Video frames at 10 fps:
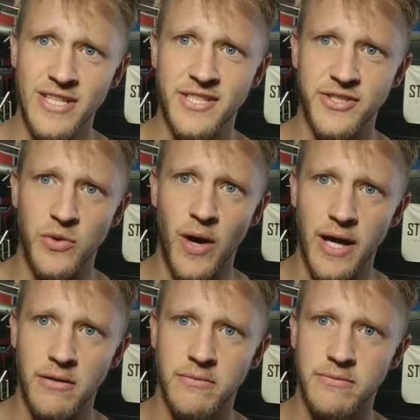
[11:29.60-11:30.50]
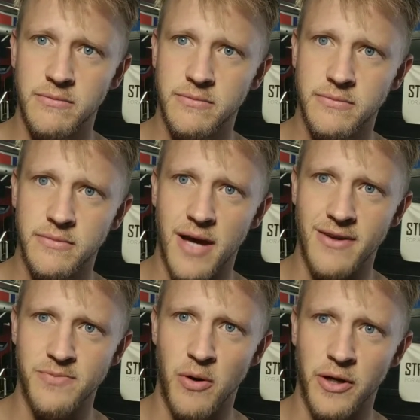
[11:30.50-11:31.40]
This is the way
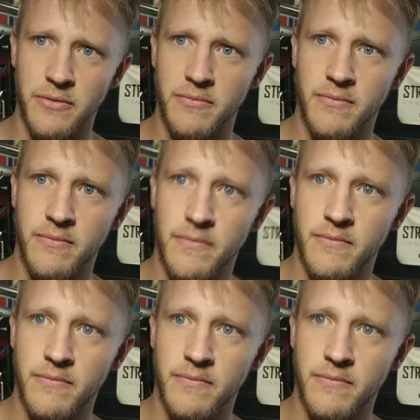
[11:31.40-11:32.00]
I have spoken.